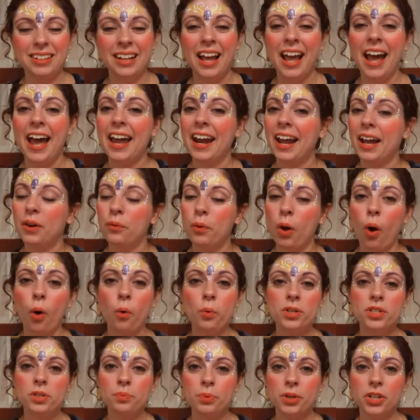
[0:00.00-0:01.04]
And I
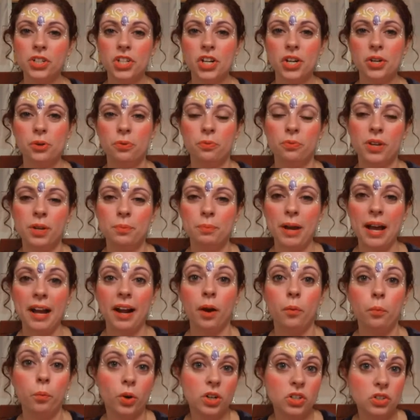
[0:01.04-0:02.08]
always appreciate your feedback
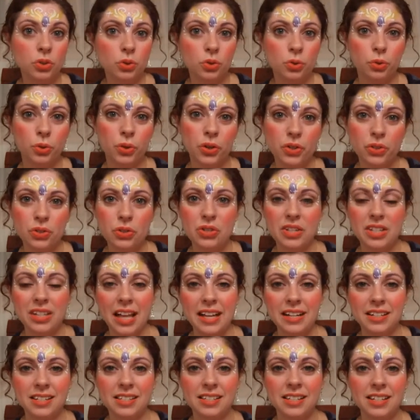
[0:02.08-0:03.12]
on what tutorials you'd like
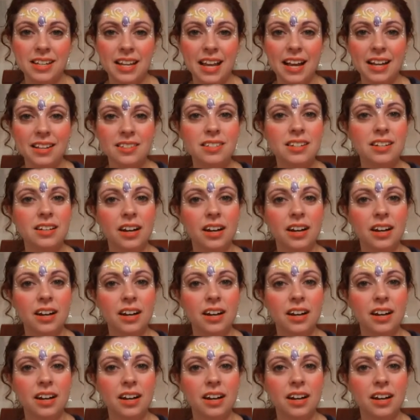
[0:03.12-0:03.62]
to see next.